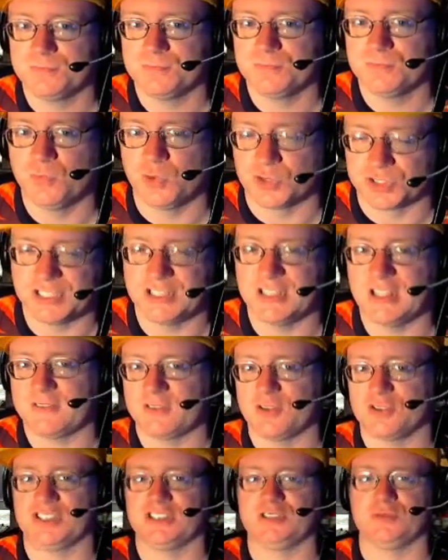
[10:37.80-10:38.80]
We'll see that, of
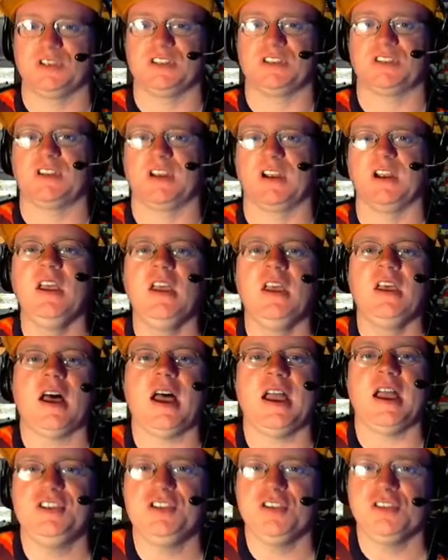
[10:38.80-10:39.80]
course, as we get there.
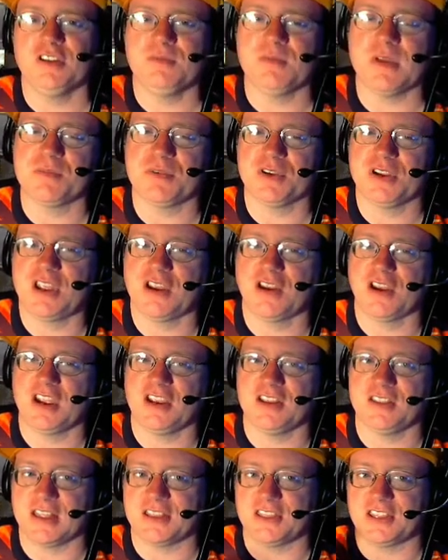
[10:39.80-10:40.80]
I do remember
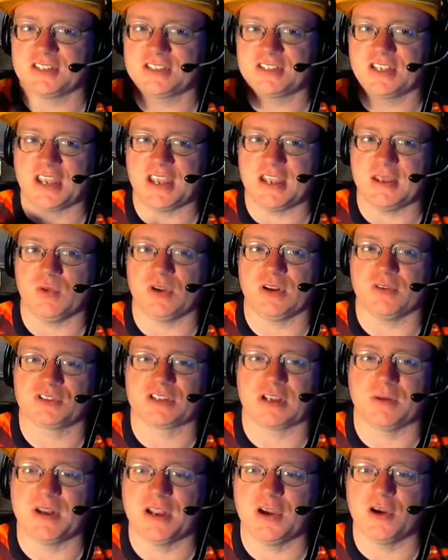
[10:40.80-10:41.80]
hearing that this game, when it was
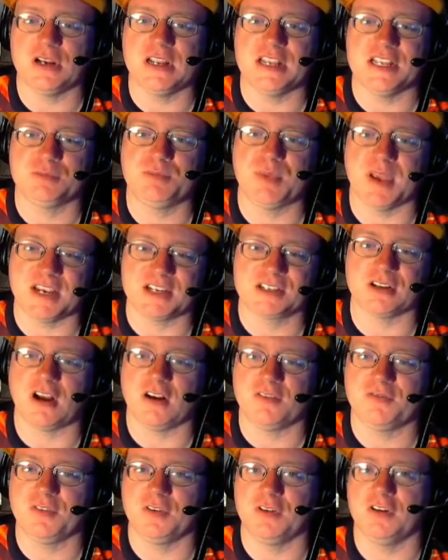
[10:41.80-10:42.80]
coming out, is based
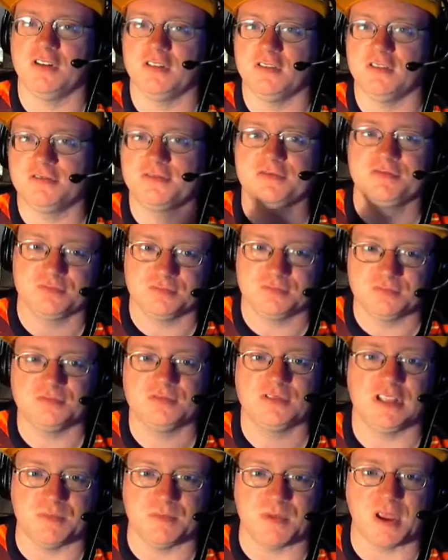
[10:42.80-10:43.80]
off of
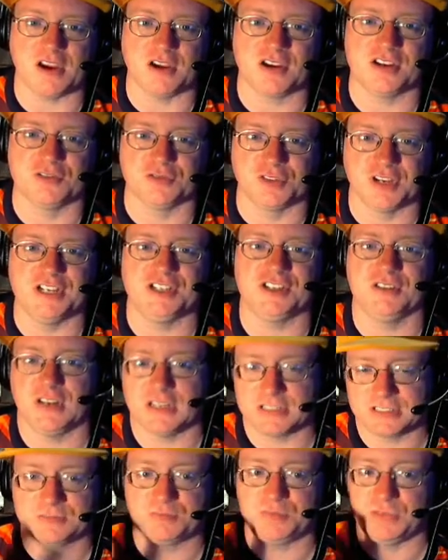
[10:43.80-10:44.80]
the American region,
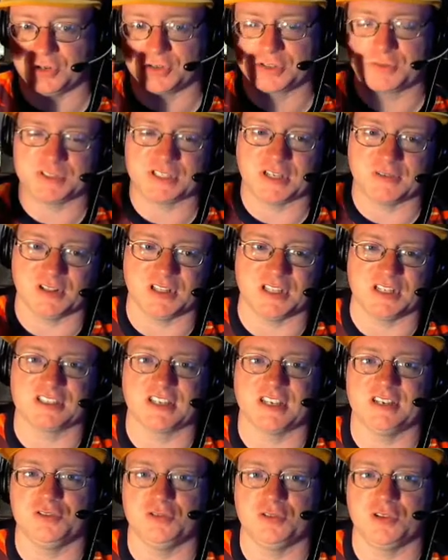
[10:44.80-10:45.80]
you know, specifically,
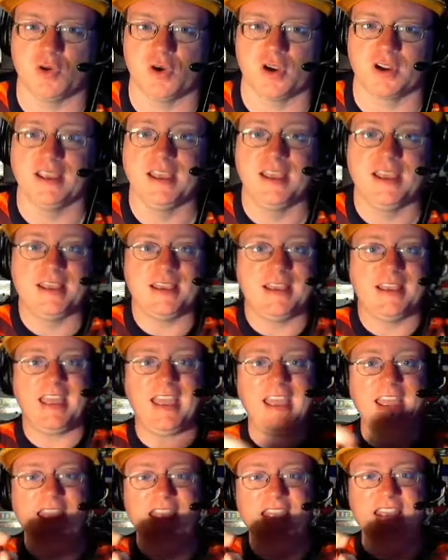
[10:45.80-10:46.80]
say, New York.
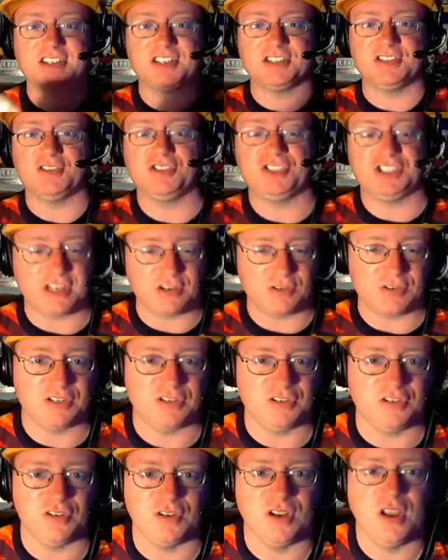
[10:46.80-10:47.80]
Hey, it's a new
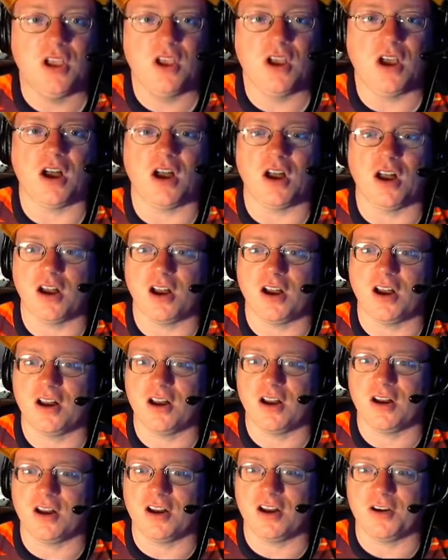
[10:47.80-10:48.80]
Geodude!
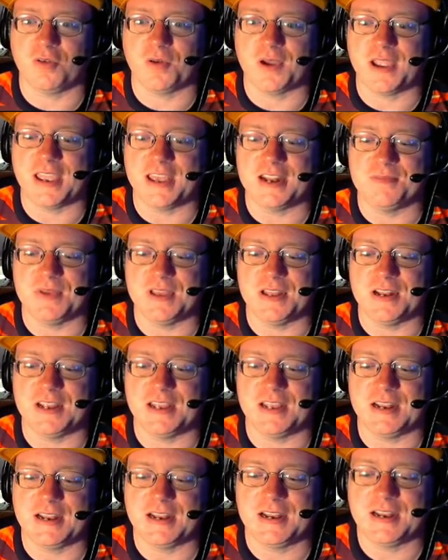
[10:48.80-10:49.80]
Oh, wait a
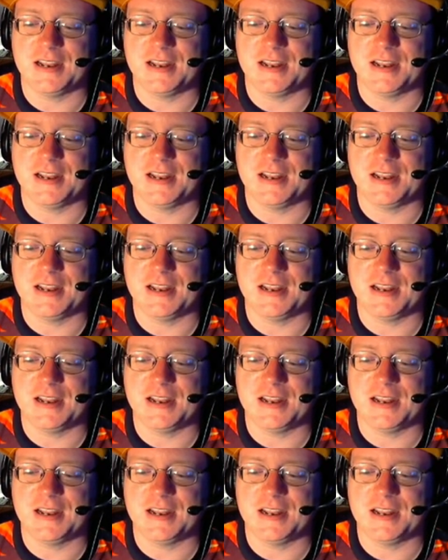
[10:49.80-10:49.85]
minute.